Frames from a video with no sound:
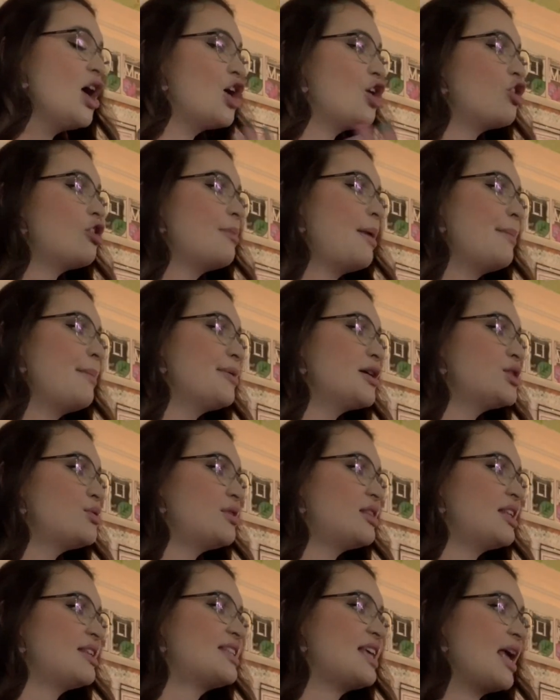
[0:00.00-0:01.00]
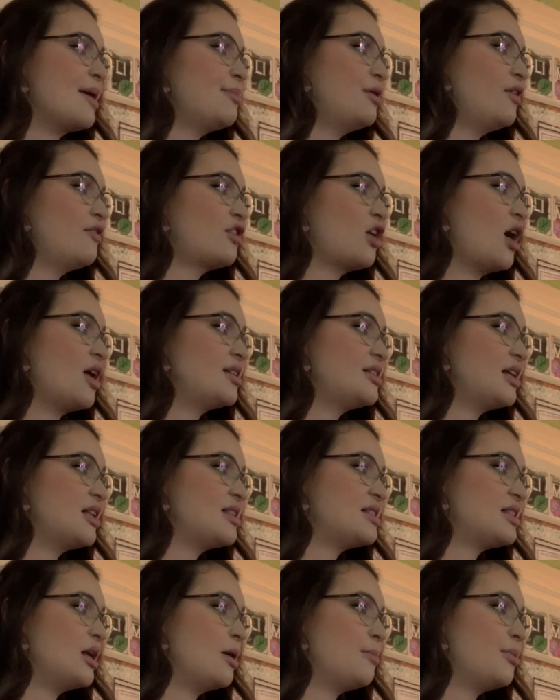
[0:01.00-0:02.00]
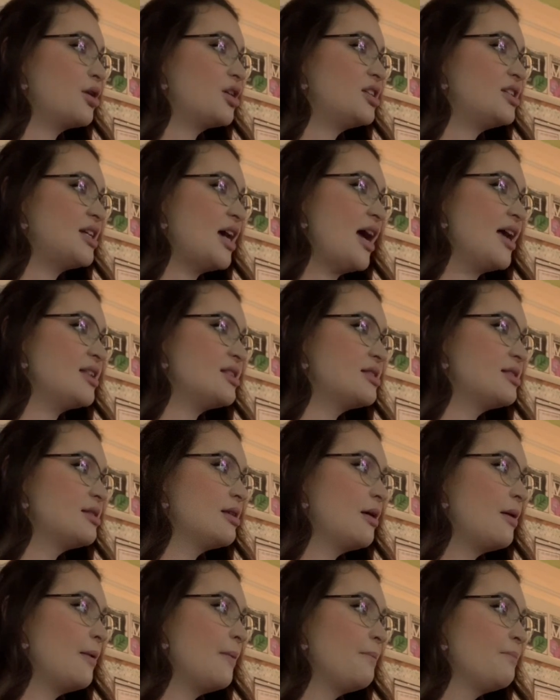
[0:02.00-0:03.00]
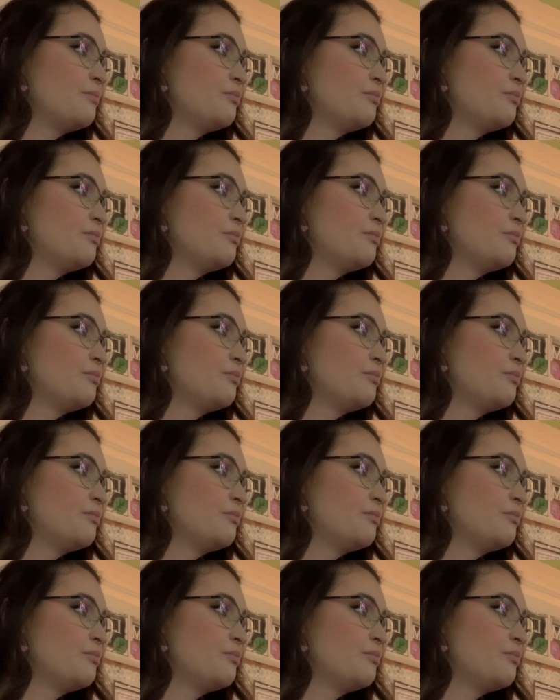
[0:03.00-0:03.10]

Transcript: Who remembers what the table of contents in a book does? Title.